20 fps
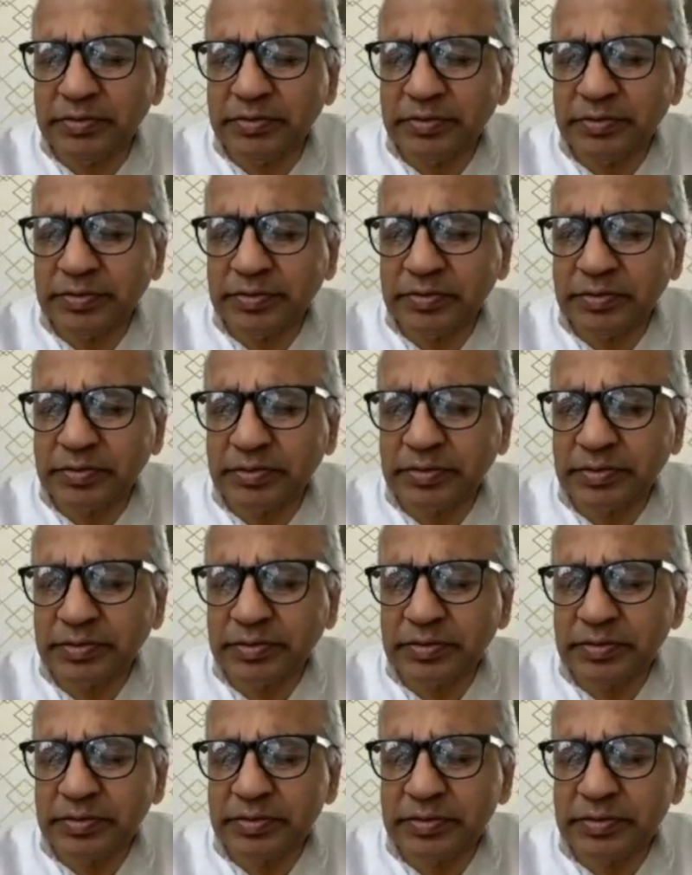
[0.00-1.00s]

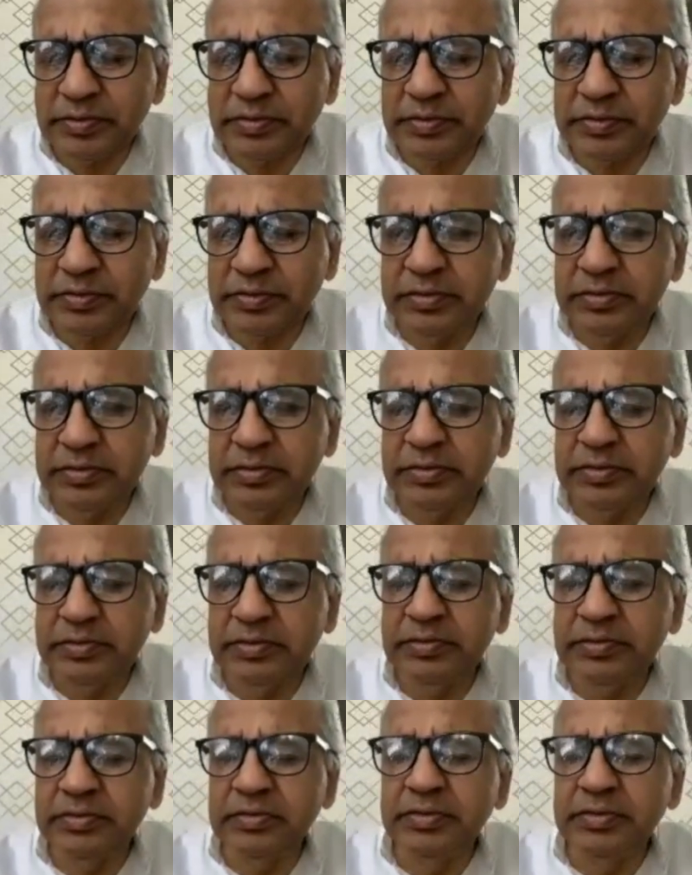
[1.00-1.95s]
No one is speaking in this clip.